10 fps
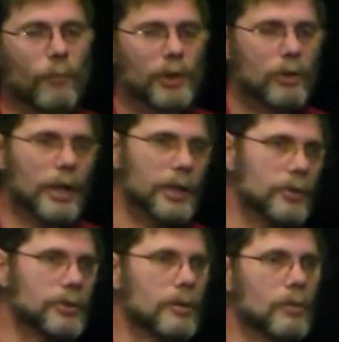If we try
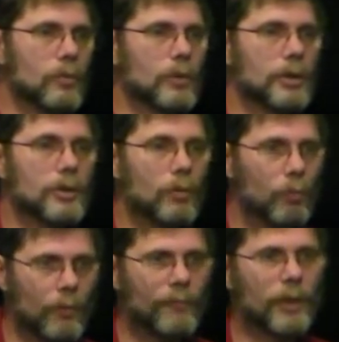to use our own words,
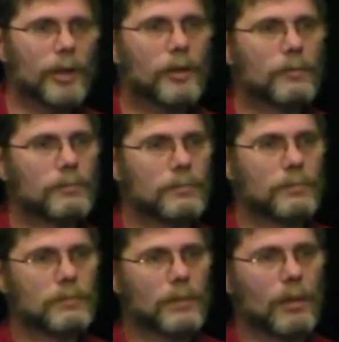we'll fall.
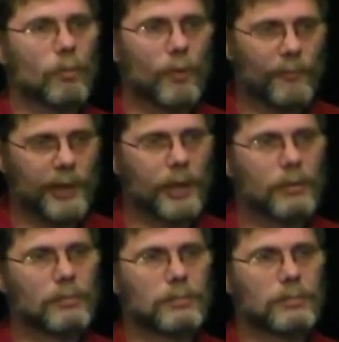We'll fail.